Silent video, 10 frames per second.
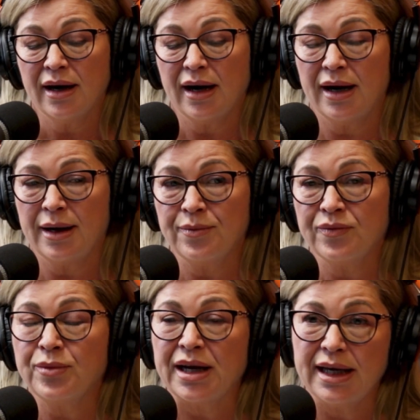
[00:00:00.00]

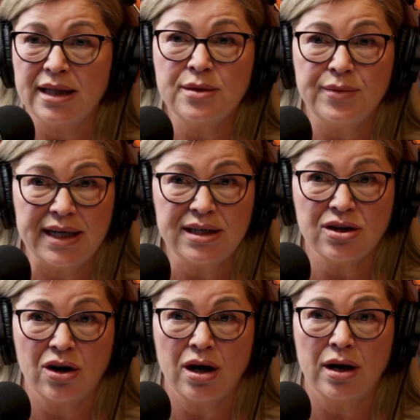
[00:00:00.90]
But in the
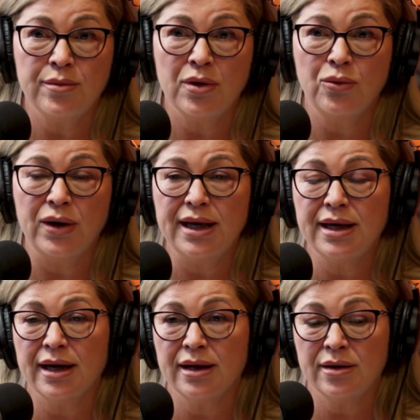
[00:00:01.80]
meantime, we
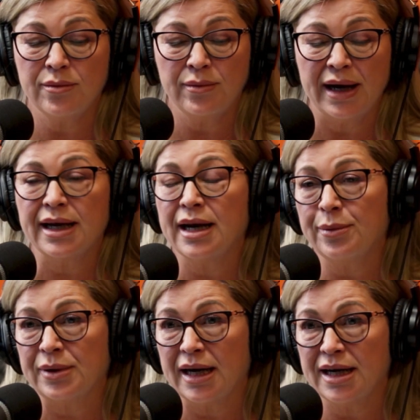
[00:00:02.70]
can make an
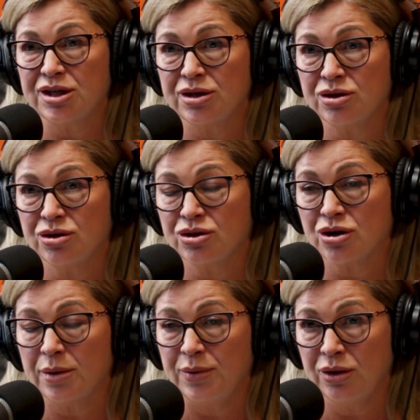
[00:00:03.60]
application to
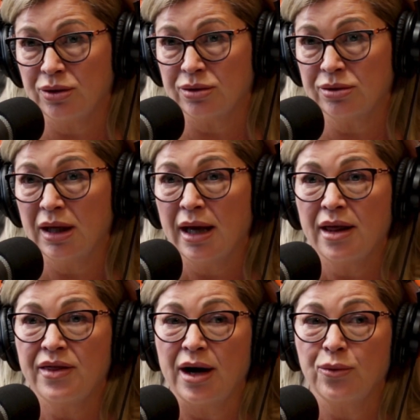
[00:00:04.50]
tribunal
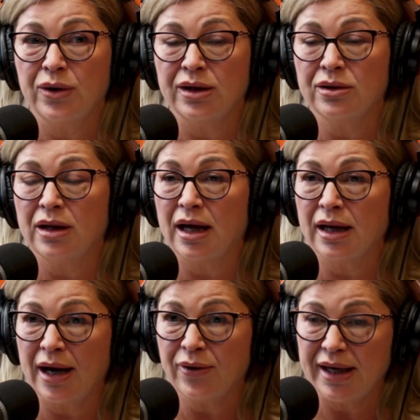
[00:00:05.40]
that will
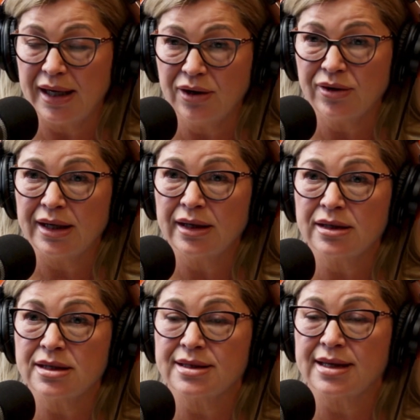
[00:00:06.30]
allow a hearing
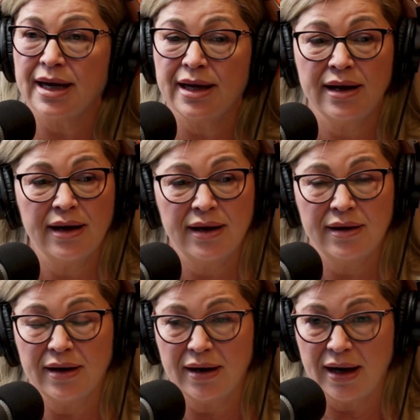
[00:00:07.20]
to say,
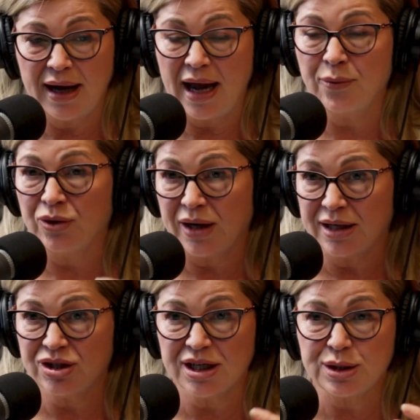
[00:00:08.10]
and we'll get a
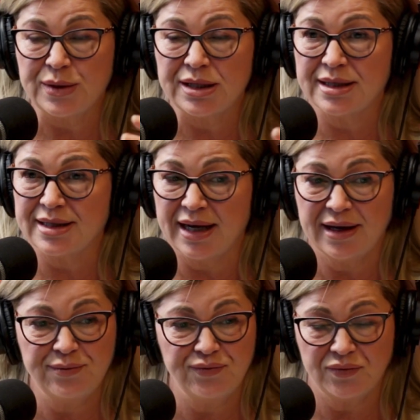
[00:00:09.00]
judgment to
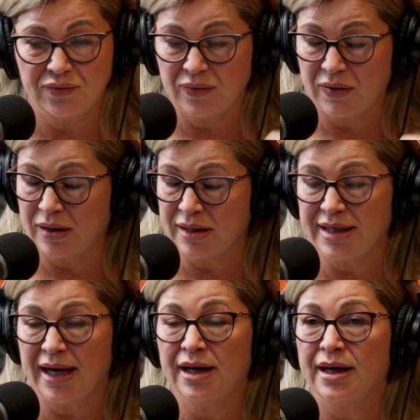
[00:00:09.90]
say, the
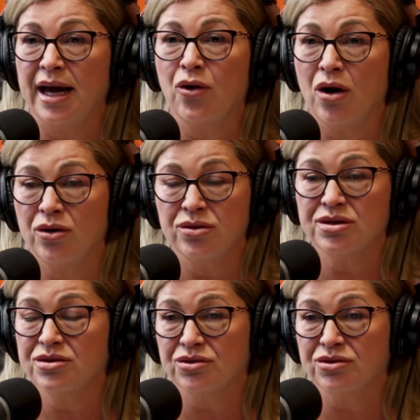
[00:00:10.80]
tenant now owes